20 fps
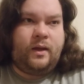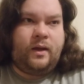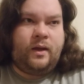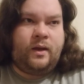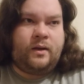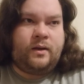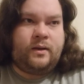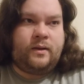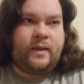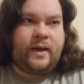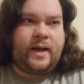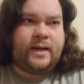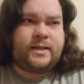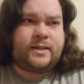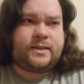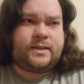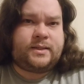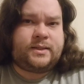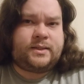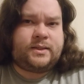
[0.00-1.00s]
And
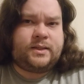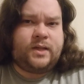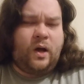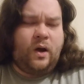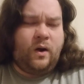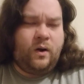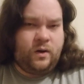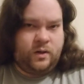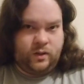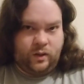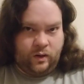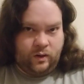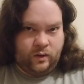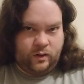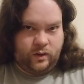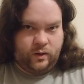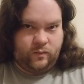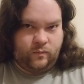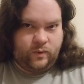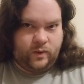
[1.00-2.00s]
that's hard to
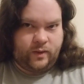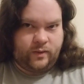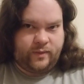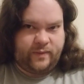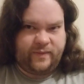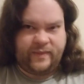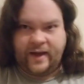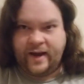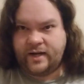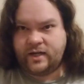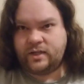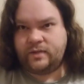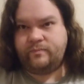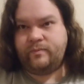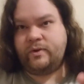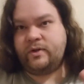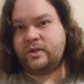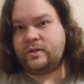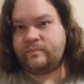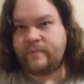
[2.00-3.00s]
argue with. That
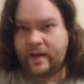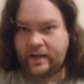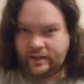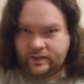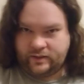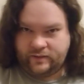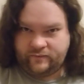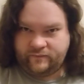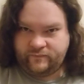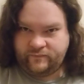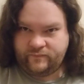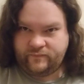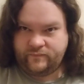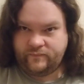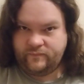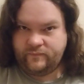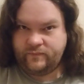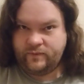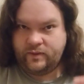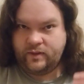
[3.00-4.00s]
perspective
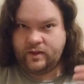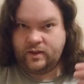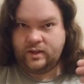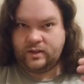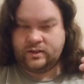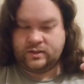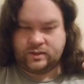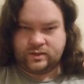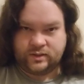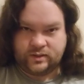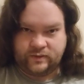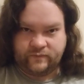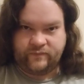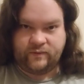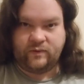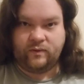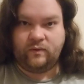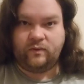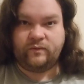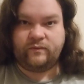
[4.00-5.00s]
is
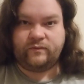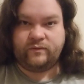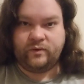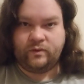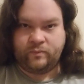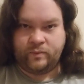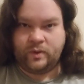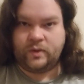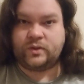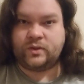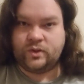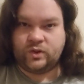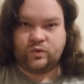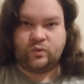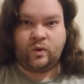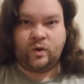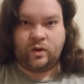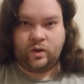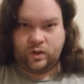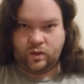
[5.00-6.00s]
difficult for a person
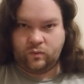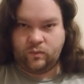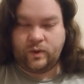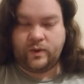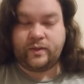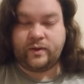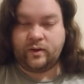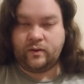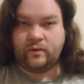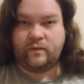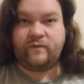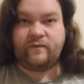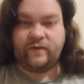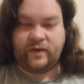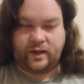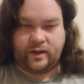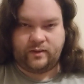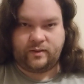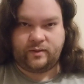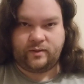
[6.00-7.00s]
to argue with in good
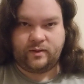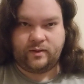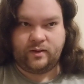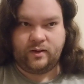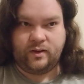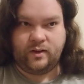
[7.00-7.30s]
faith.